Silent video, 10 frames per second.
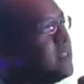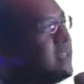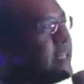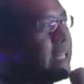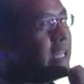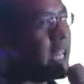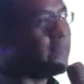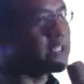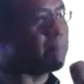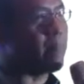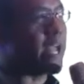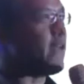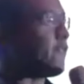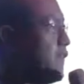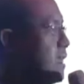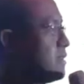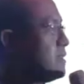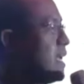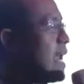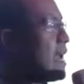could really level the playing
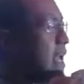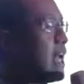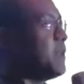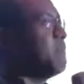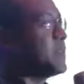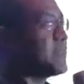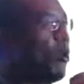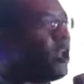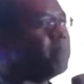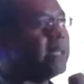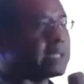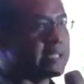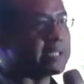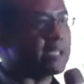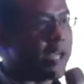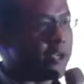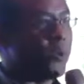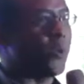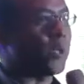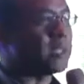field and help small businesses like
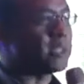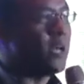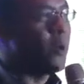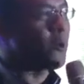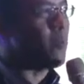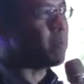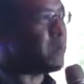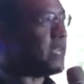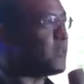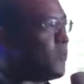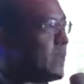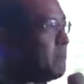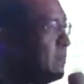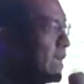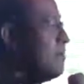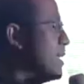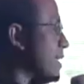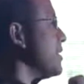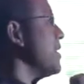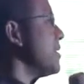yours compete with big
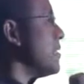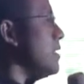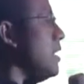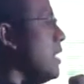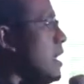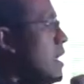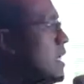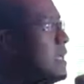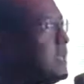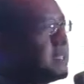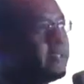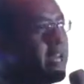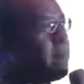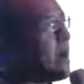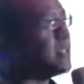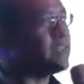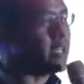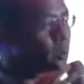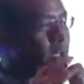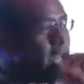businesses. It doesn't really
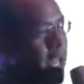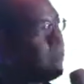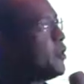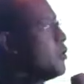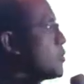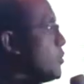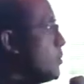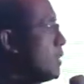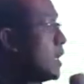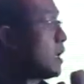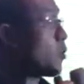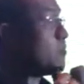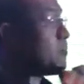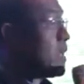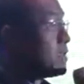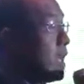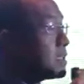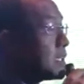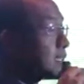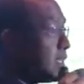matter, it will enable you to compete
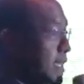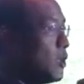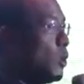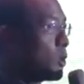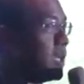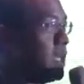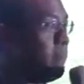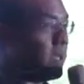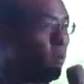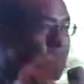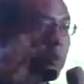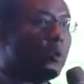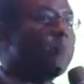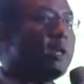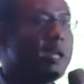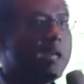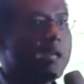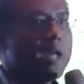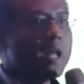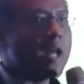not just here locally, but also
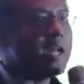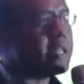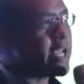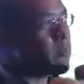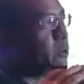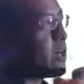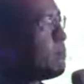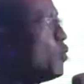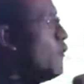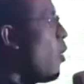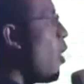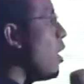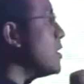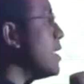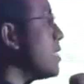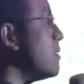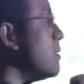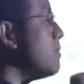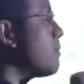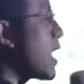globally. And I think it will remove all
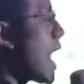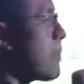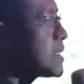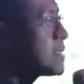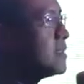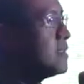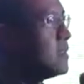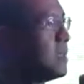the, perhaps,